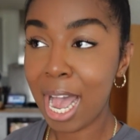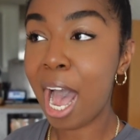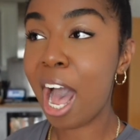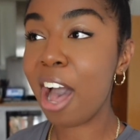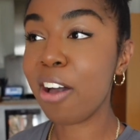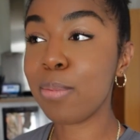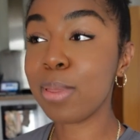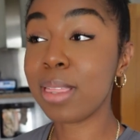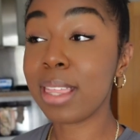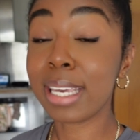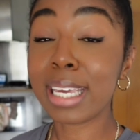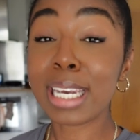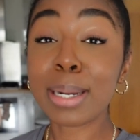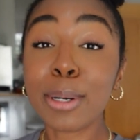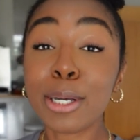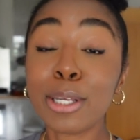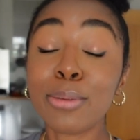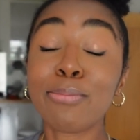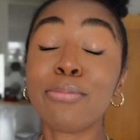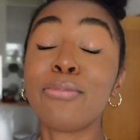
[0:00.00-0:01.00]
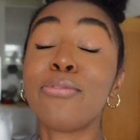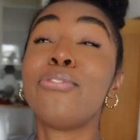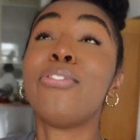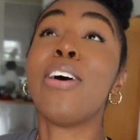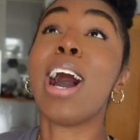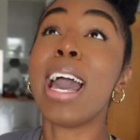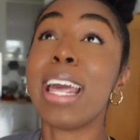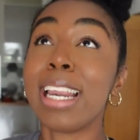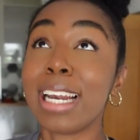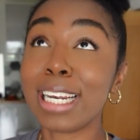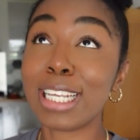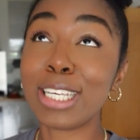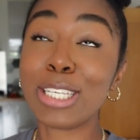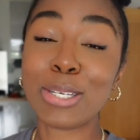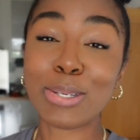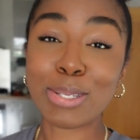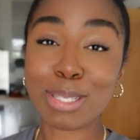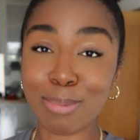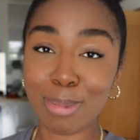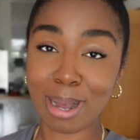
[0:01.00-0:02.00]
I've been thinking about finally
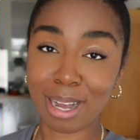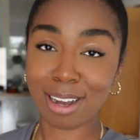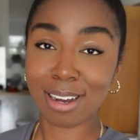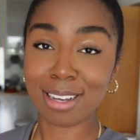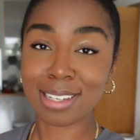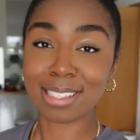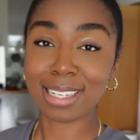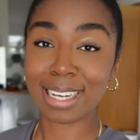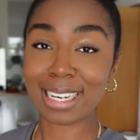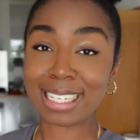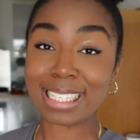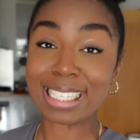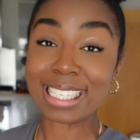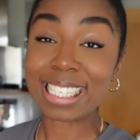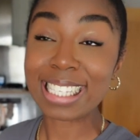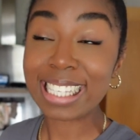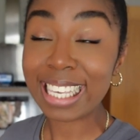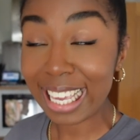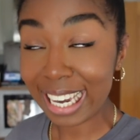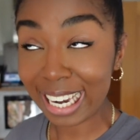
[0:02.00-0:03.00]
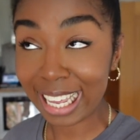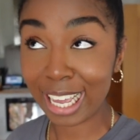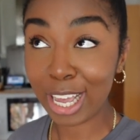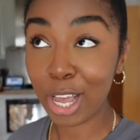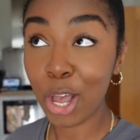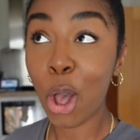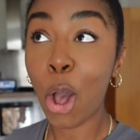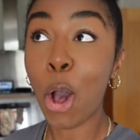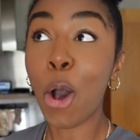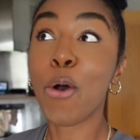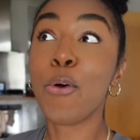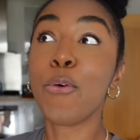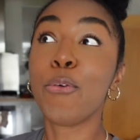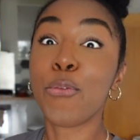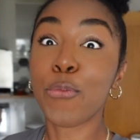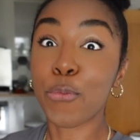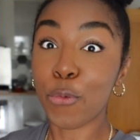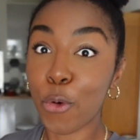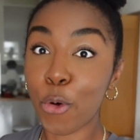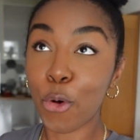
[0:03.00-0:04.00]
using my cast iron skillet
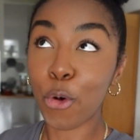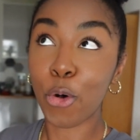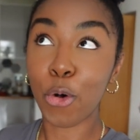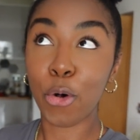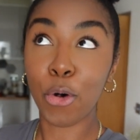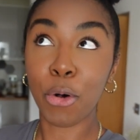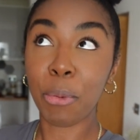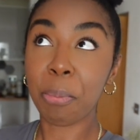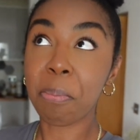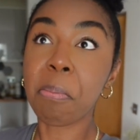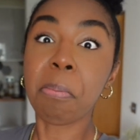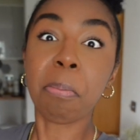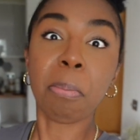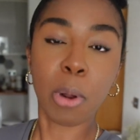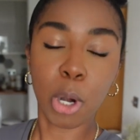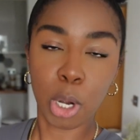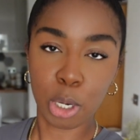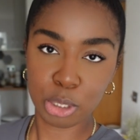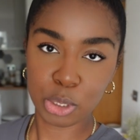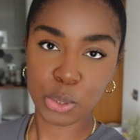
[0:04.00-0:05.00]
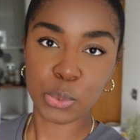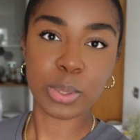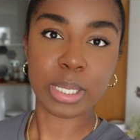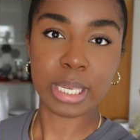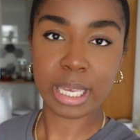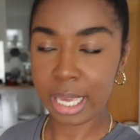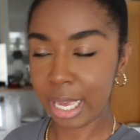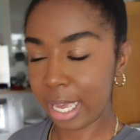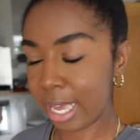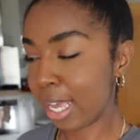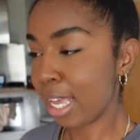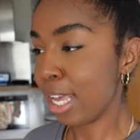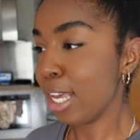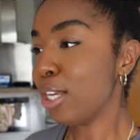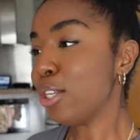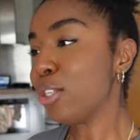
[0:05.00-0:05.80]
for close to a year.